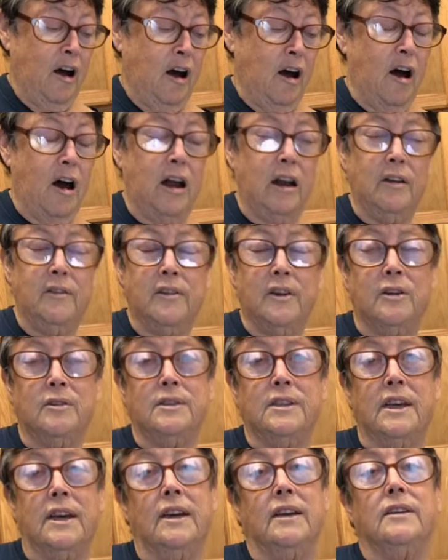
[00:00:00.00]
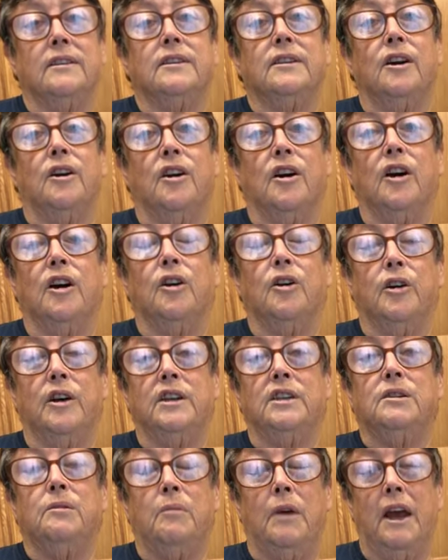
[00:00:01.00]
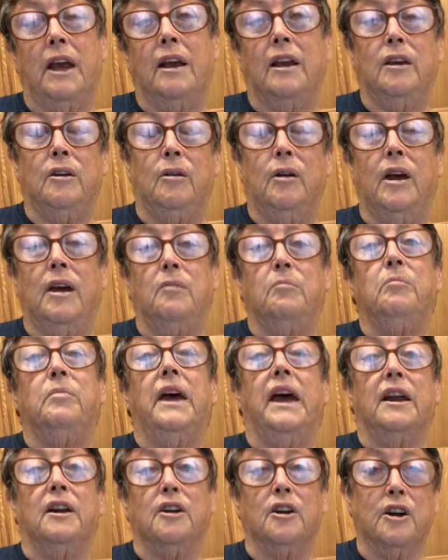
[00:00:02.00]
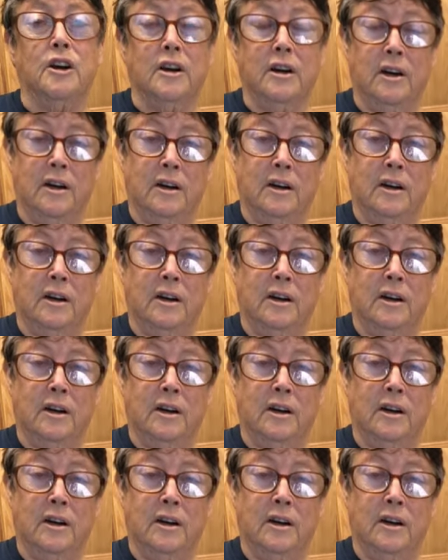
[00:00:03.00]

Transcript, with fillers: All of those things are going to make you a better